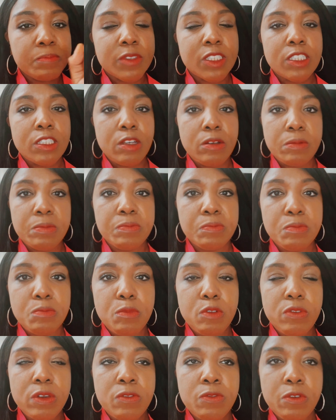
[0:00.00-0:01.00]
So
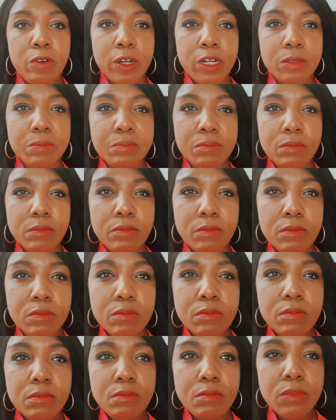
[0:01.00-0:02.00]
moving forward,
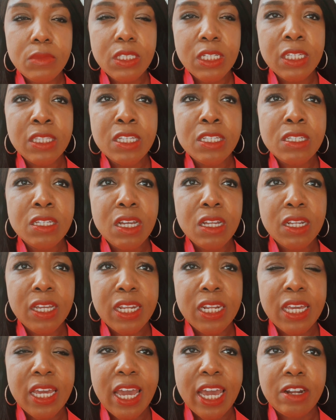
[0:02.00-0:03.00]
this young
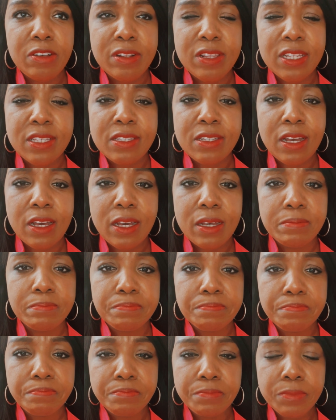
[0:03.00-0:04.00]
lady had on this top.
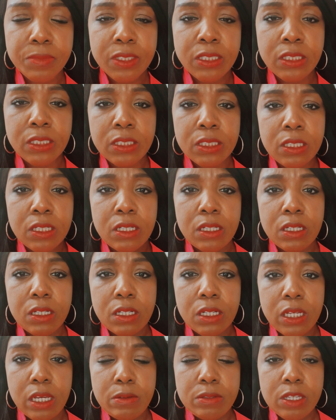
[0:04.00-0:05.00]

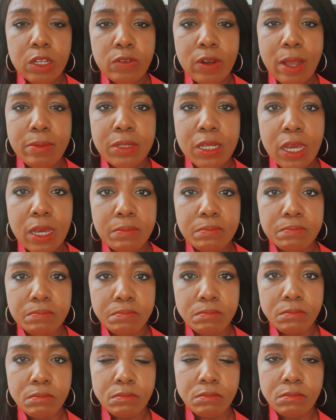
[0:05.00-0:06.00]
It was a crop top.
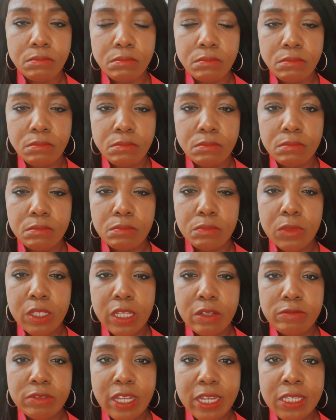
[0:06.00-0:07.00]

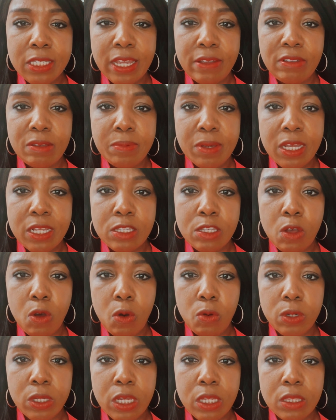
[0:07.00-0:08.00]
It was like safety pins
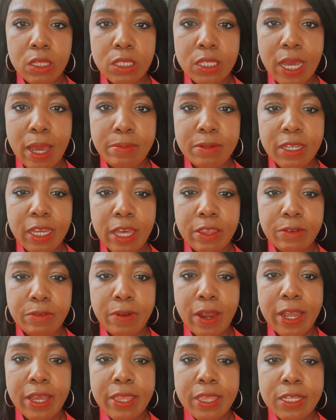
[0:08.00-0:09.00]
holding the top together
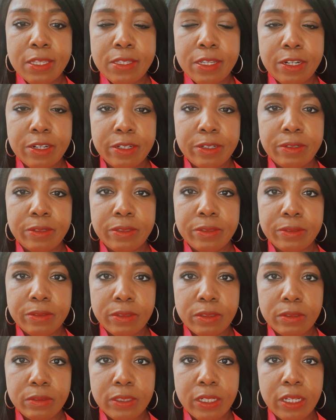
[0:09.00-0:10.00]
right in the center,
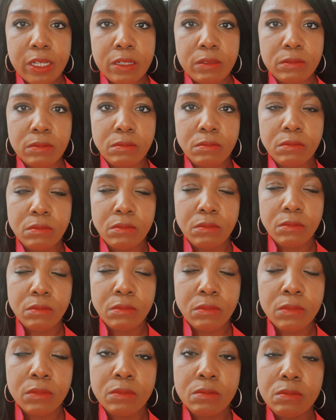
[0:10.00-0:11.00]
right?
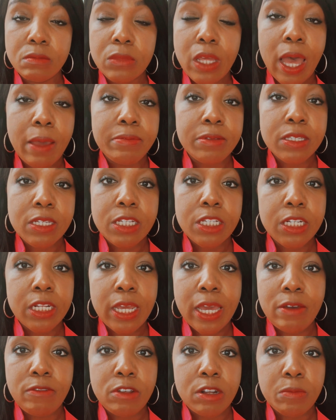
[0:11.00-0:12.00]
Obviously, she didn't
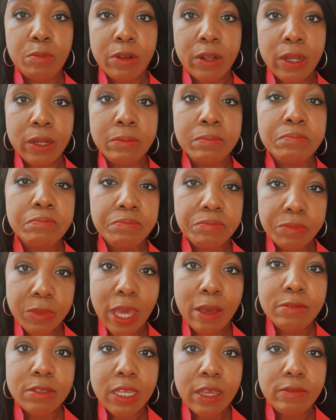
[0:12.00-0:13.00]
have on a bra.
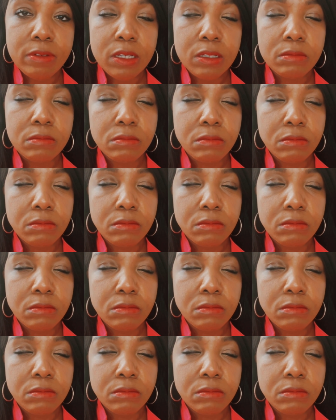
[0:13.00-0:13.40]
That was evident.